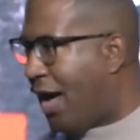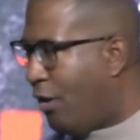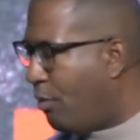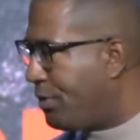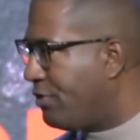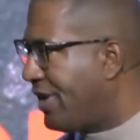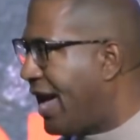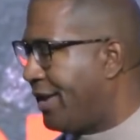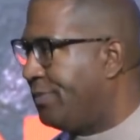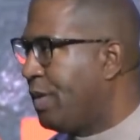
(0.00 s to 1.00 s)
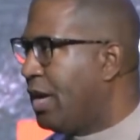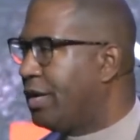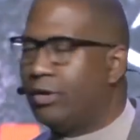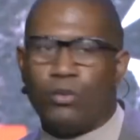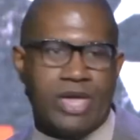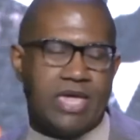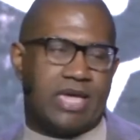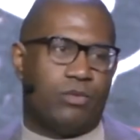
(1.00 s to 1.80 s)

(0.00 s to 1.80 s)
I hope you've had a good week,